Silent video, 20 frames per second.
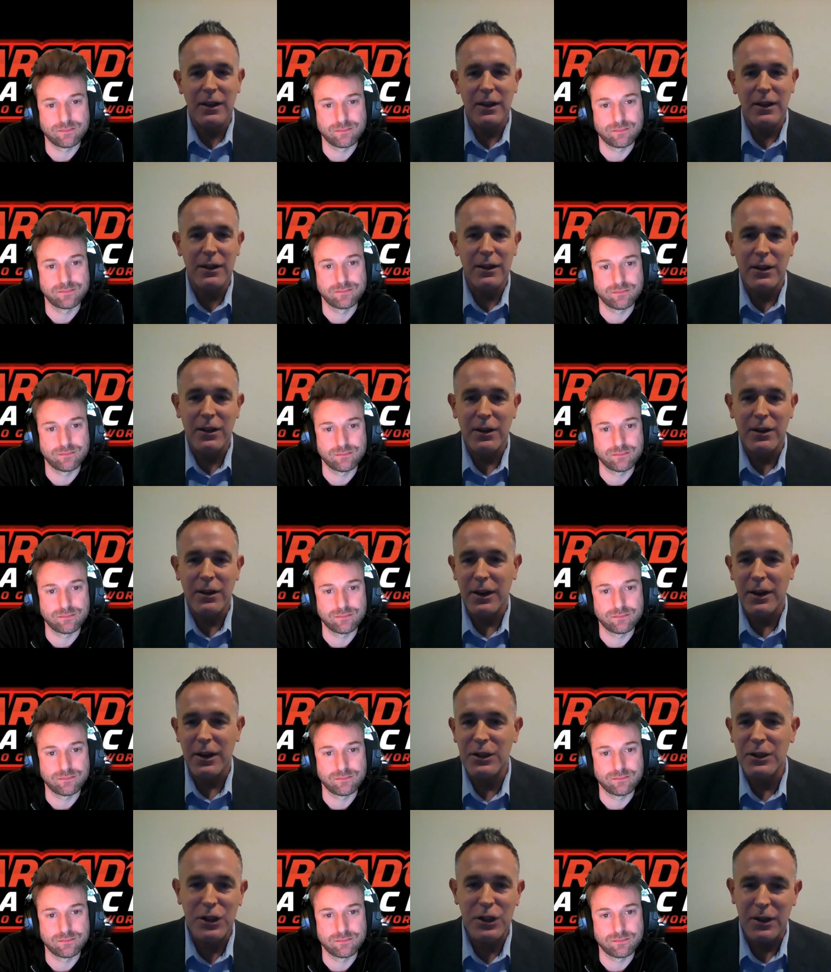Speaker 1: uh, at the
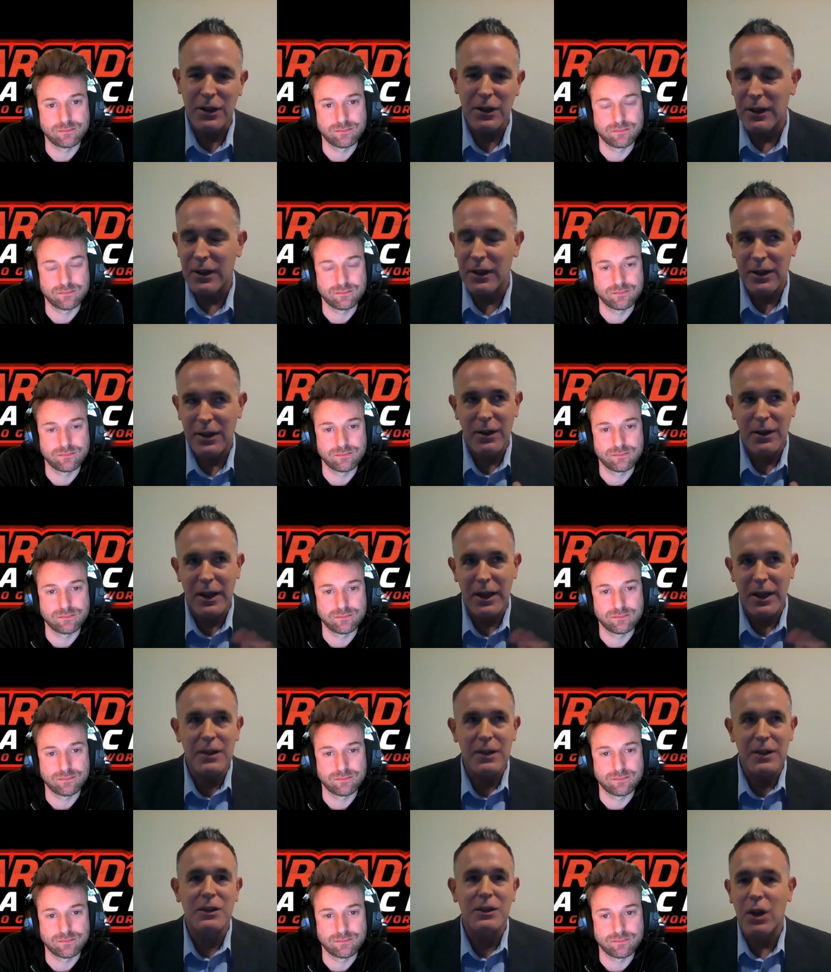edge of the, at the
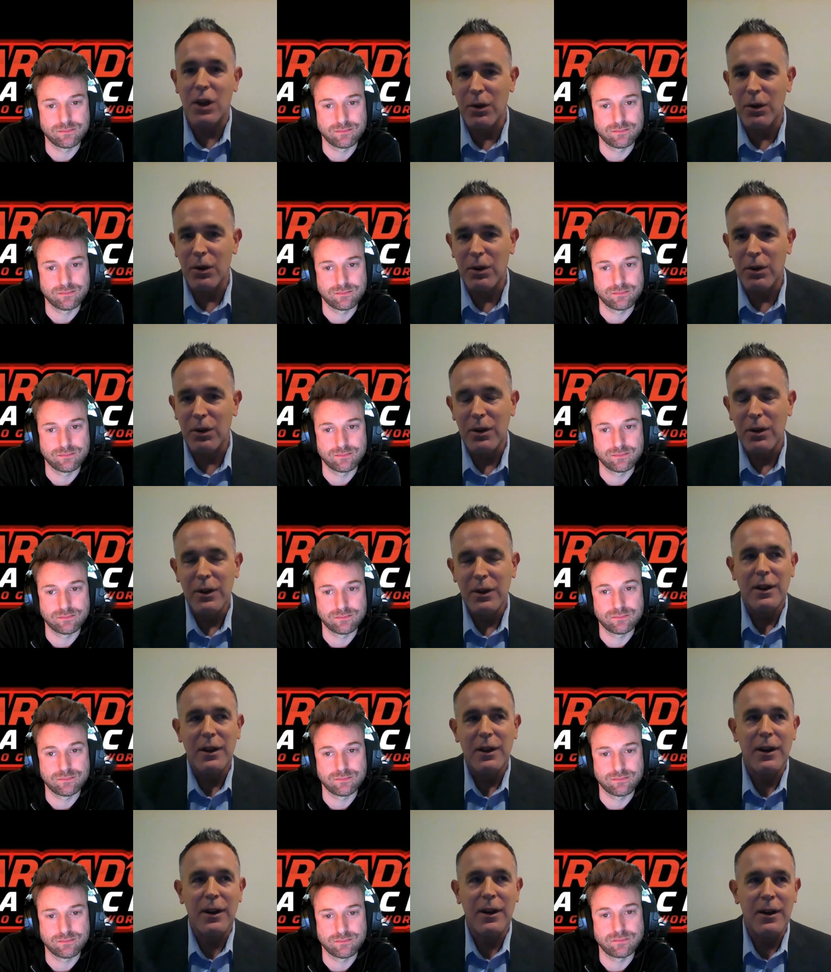end of the tunnel,
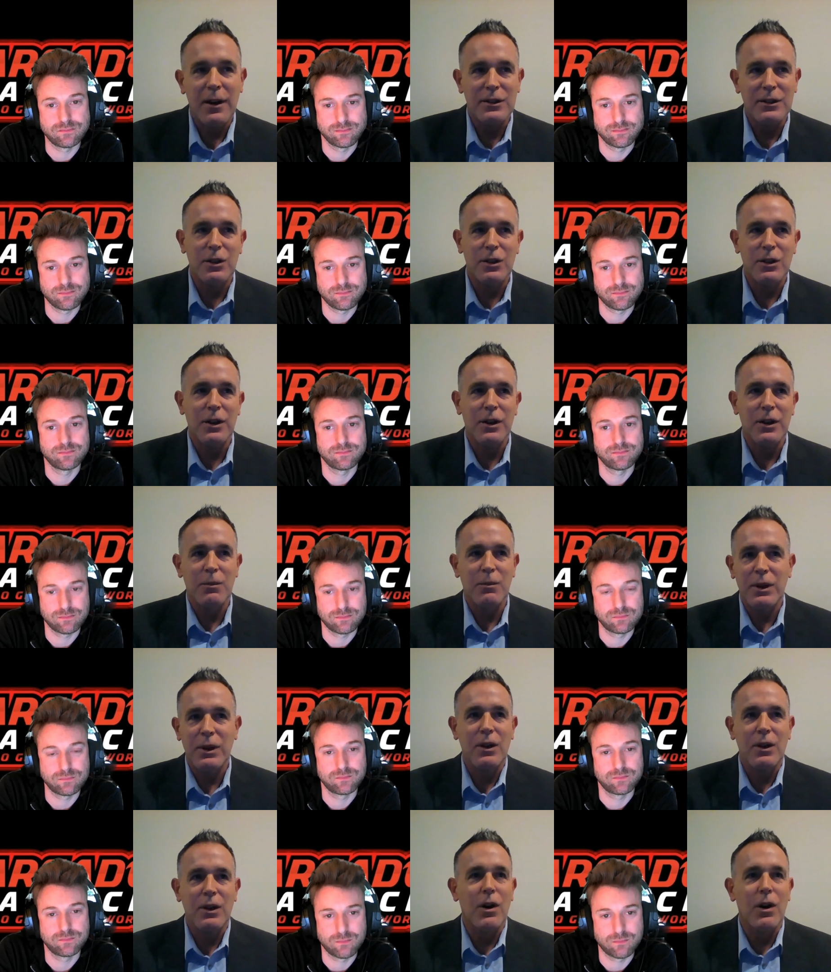uh, so that
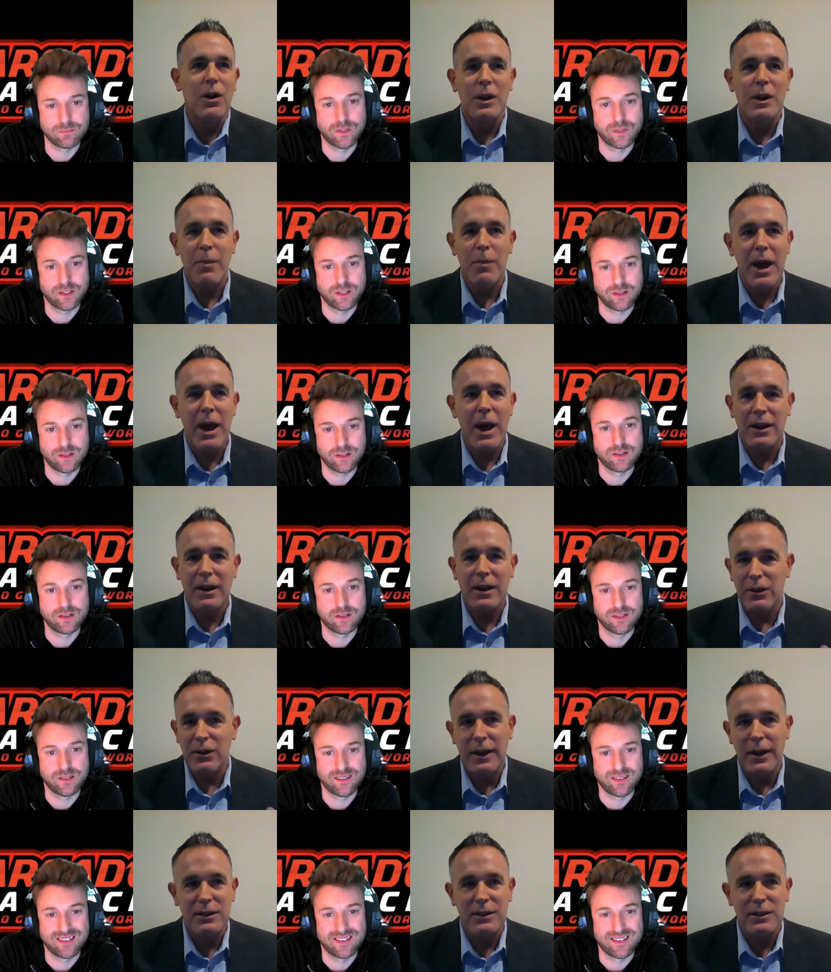we can all get back and
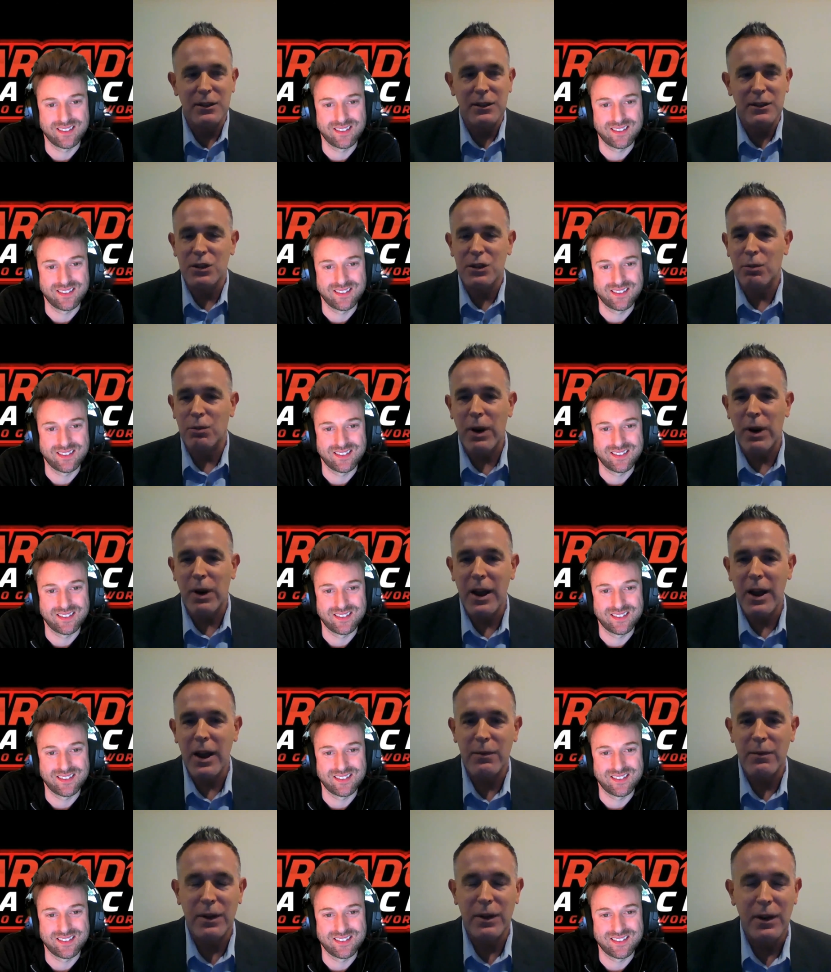you guys can just
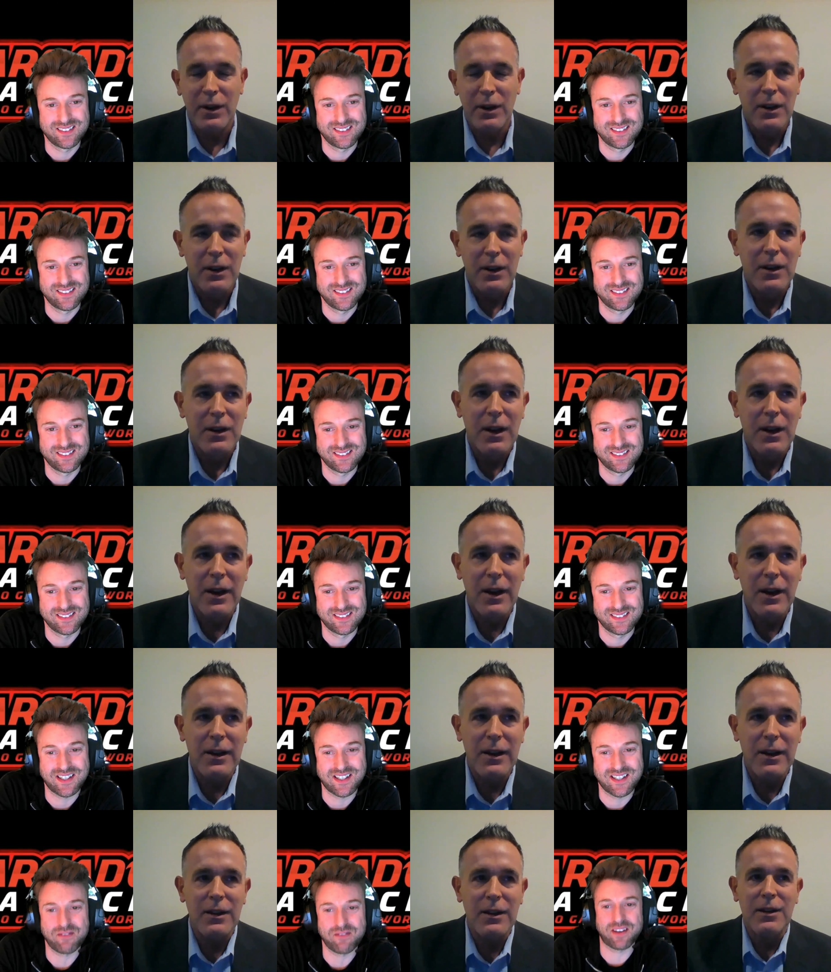thrive. And
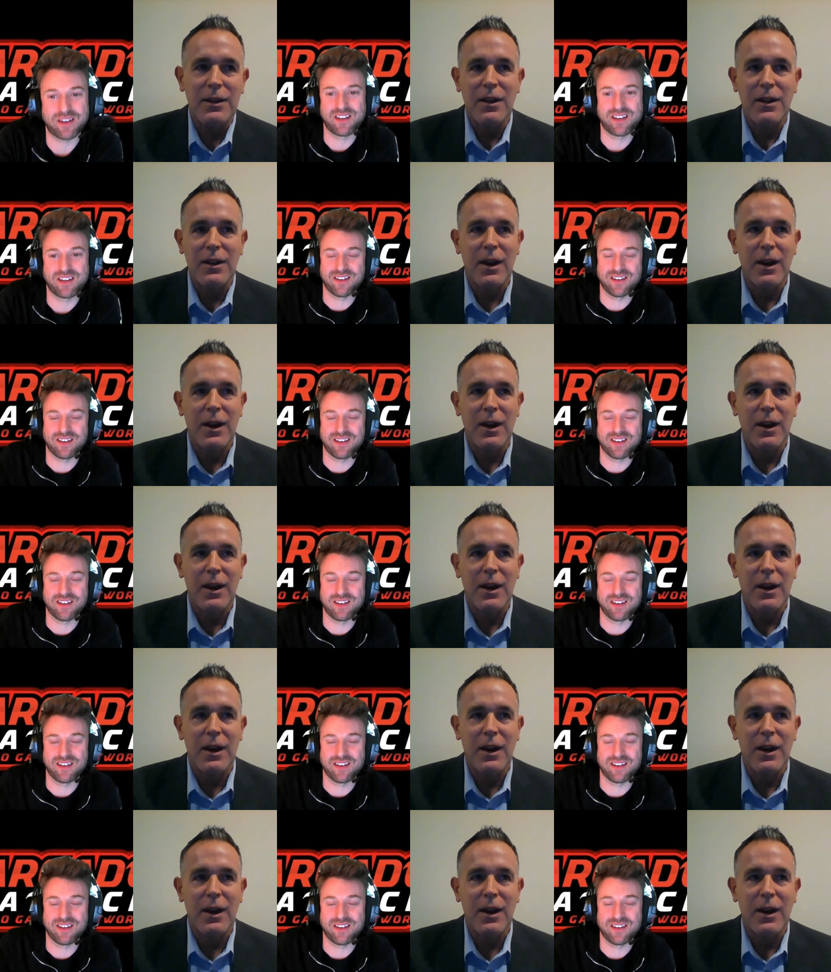I